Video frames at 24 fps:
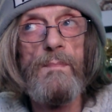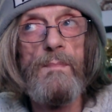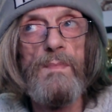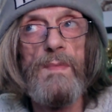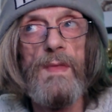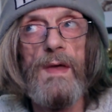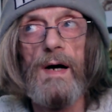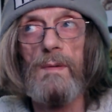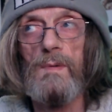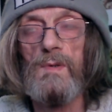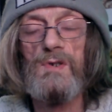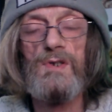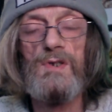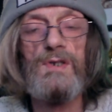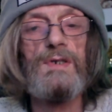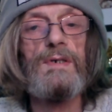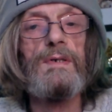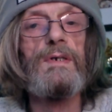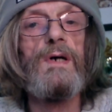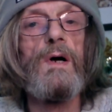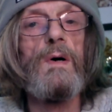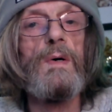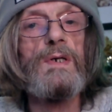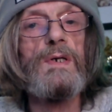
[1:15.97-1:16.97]
I was
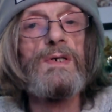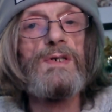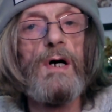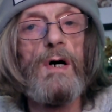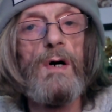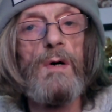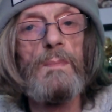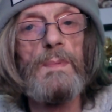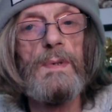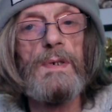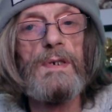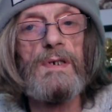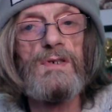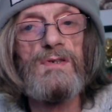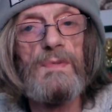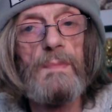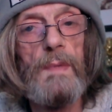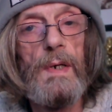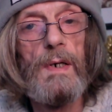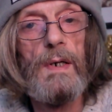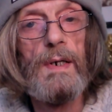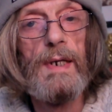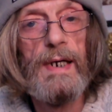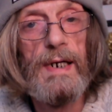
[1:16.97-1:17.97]
going to open a
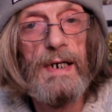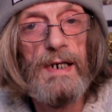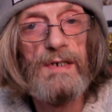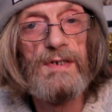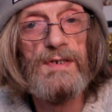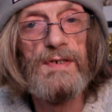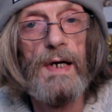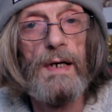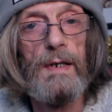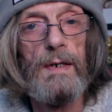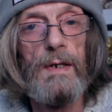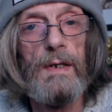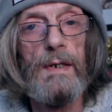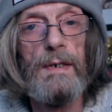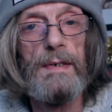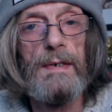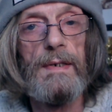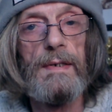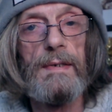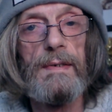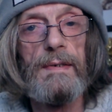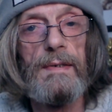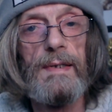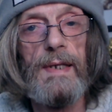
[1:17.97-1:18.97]
small hair salon
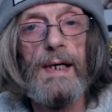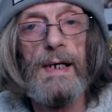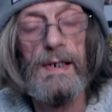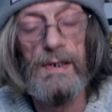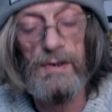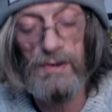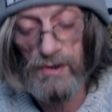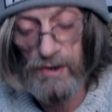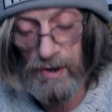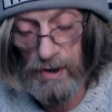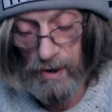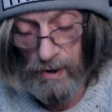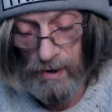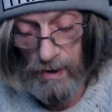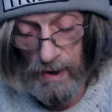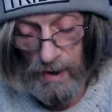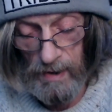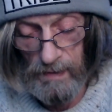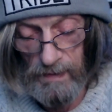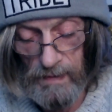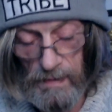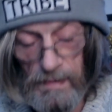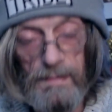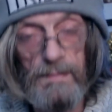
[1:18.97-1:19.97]
last year,
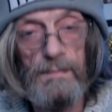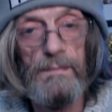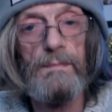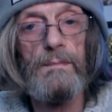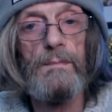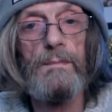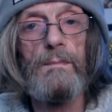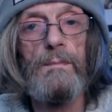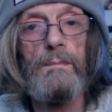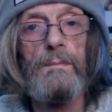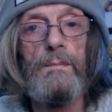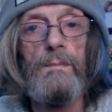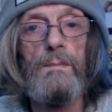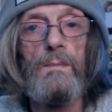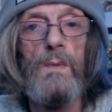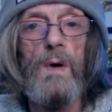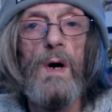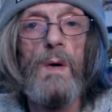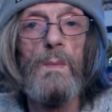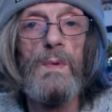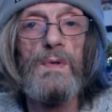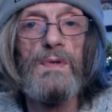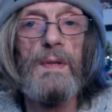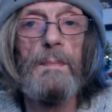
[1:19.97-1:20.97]
and what
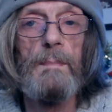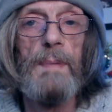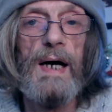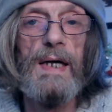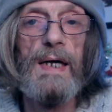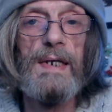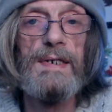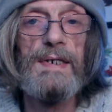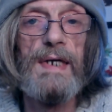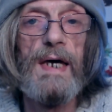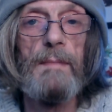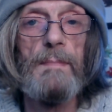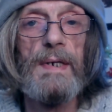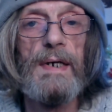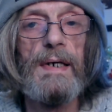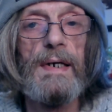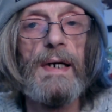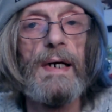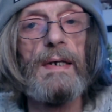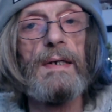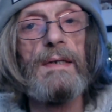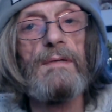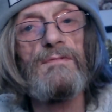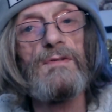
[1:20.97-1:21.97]
with the pandemic
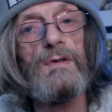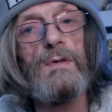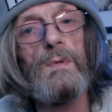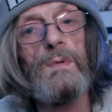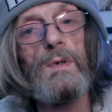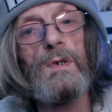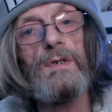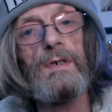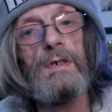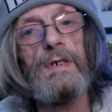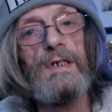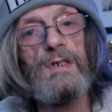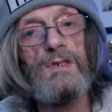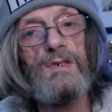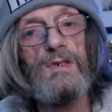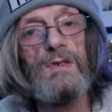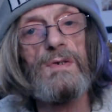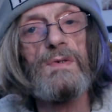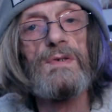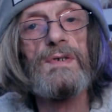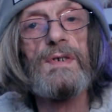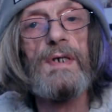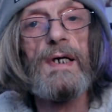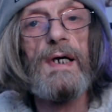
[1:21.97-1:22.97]
and a few other
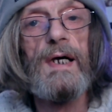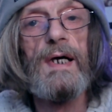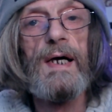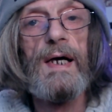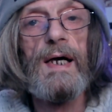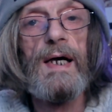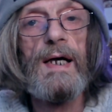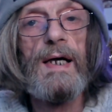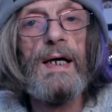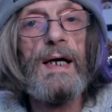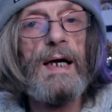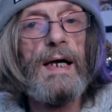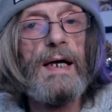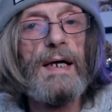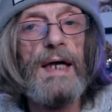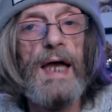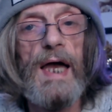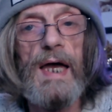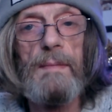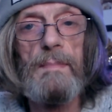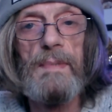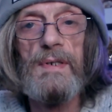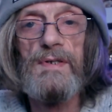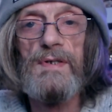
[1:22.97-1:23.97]
issues
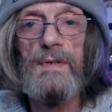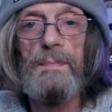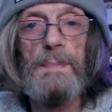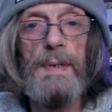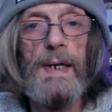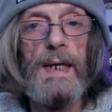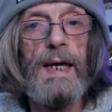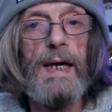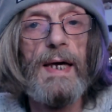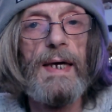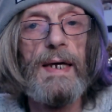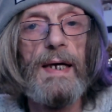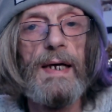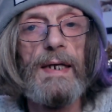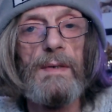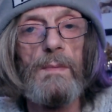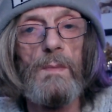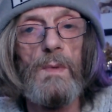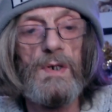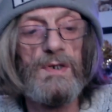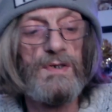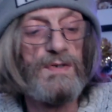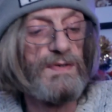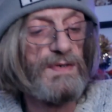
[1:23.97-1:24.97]
came into play and it
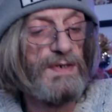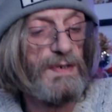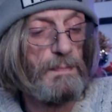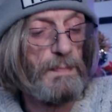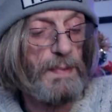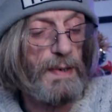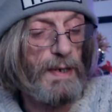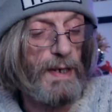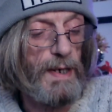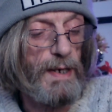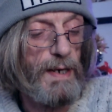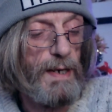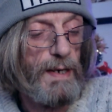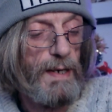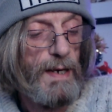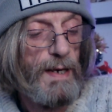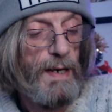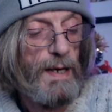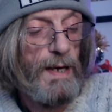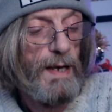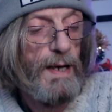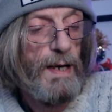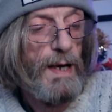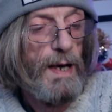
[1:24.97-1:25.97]
wasn't to be.
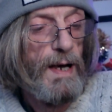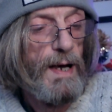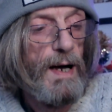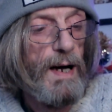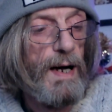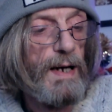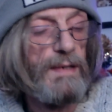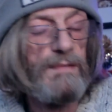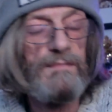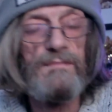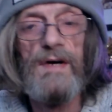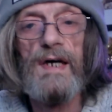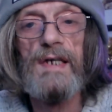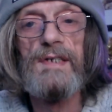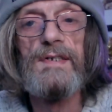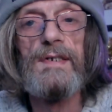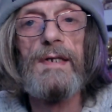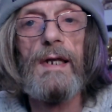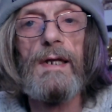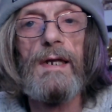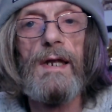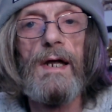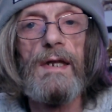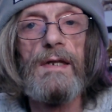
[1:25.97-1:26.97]
I'd invested a
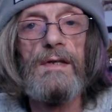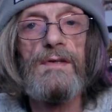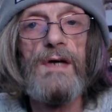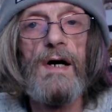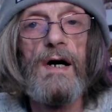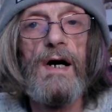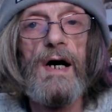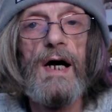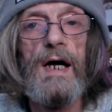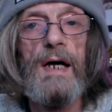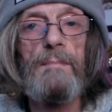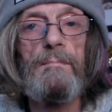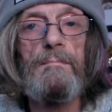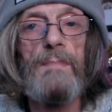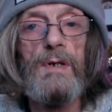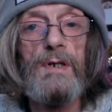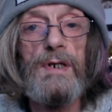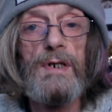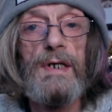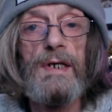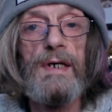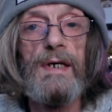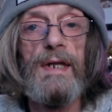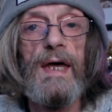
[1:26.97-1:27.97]
lot of time,
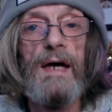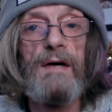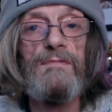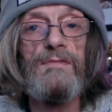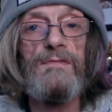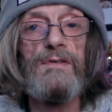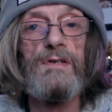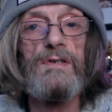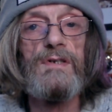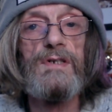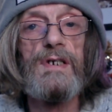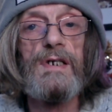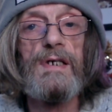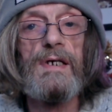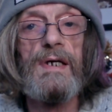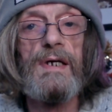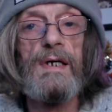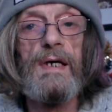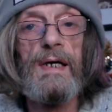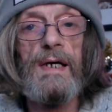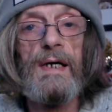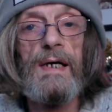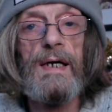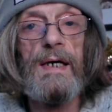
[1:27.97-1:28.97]
money and effort
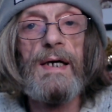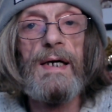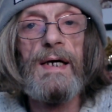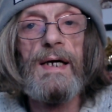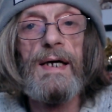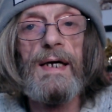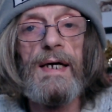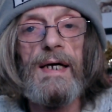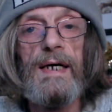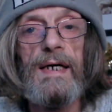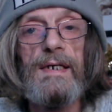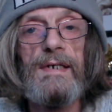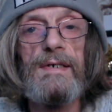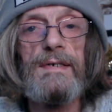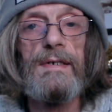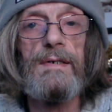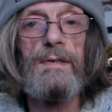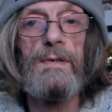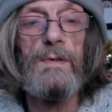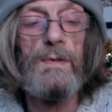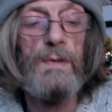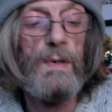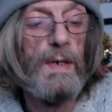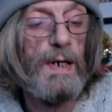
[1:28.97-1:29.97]

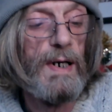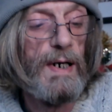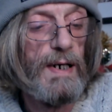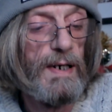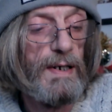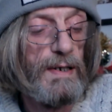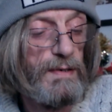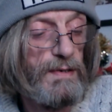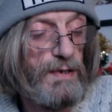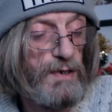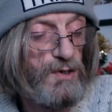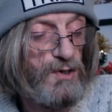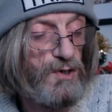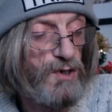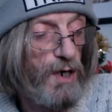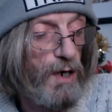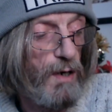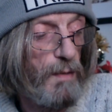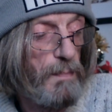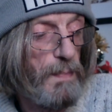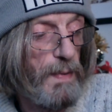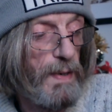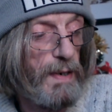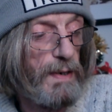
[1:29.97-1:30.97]
into the
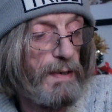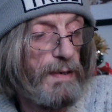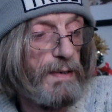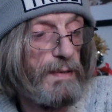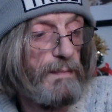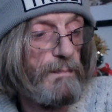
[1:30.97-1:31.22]
shop, and